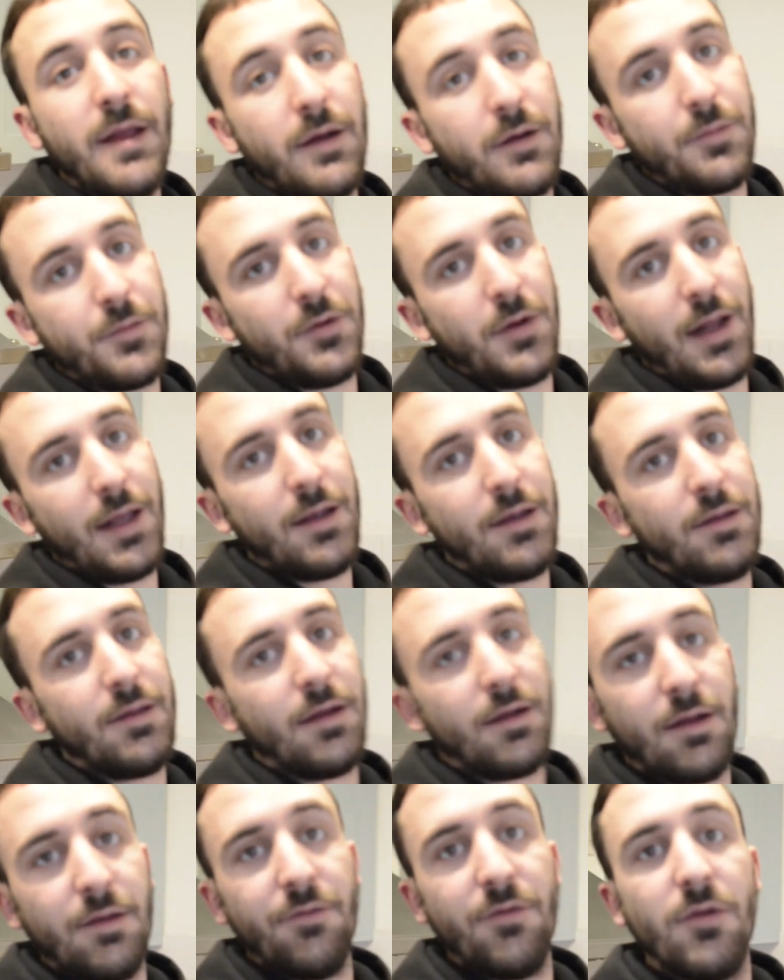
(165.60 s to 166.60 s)
I hope you like it.
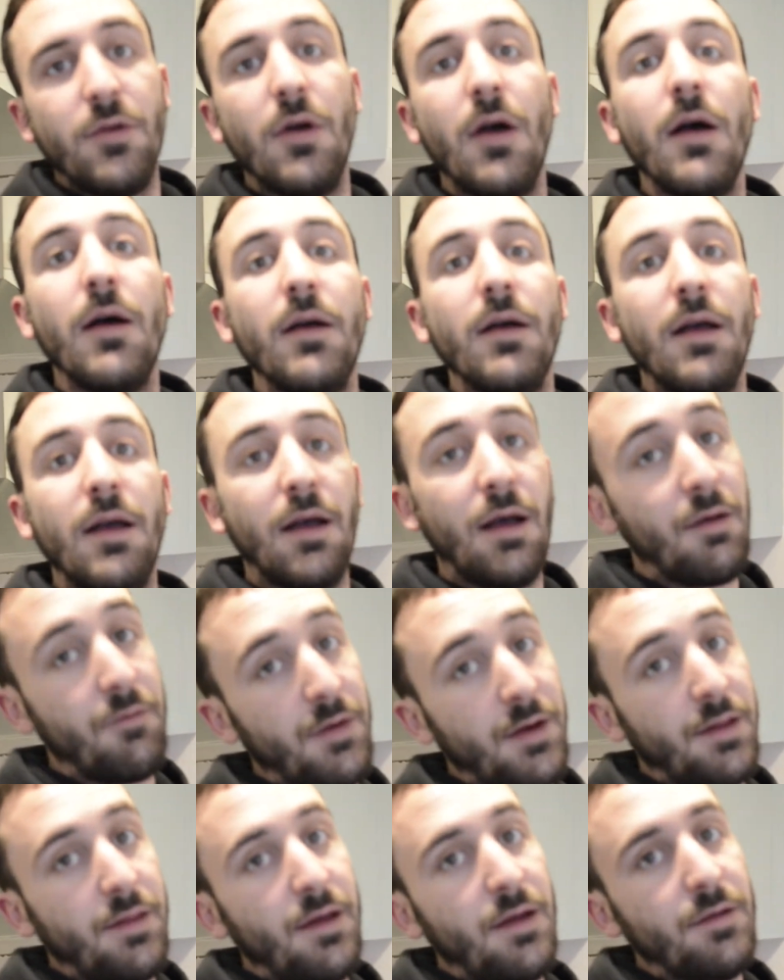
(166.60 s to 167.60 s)
And if you ha have
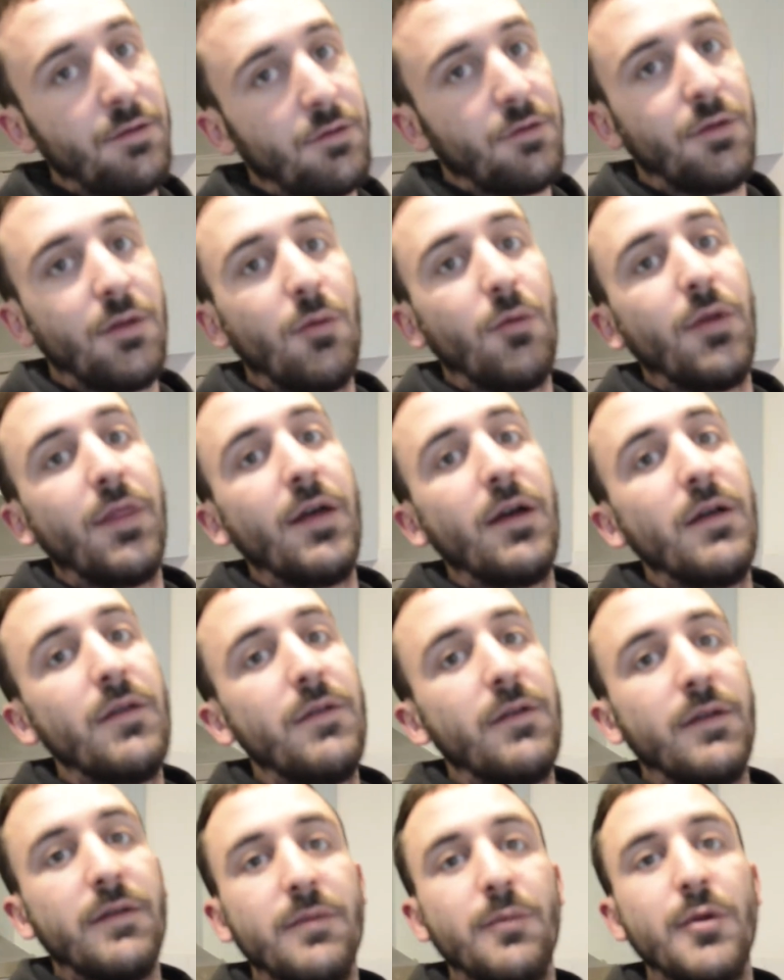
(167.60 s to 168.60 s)
any doubts, contact with
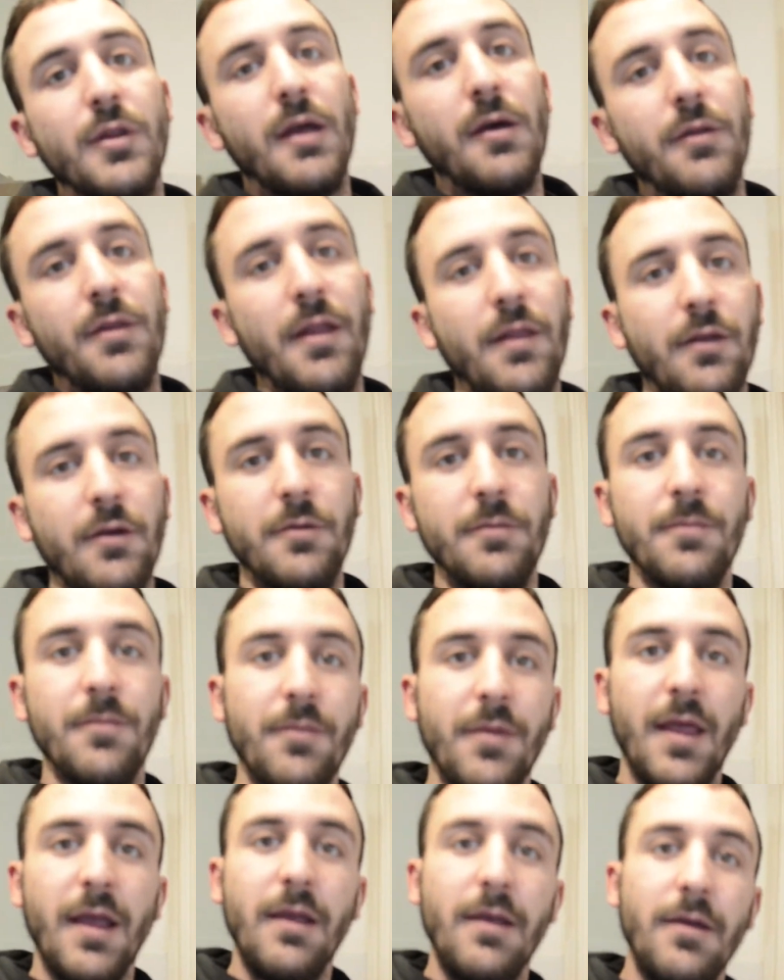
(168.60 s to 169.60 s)
us in spotahome.com.
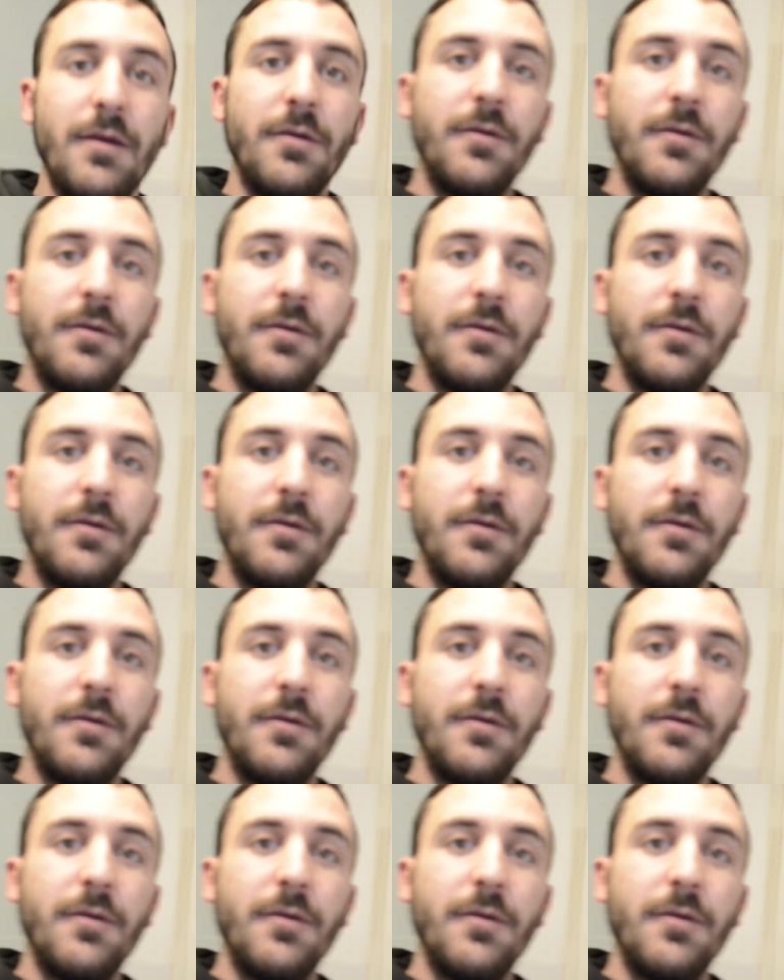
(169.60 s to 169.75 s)
Thank you.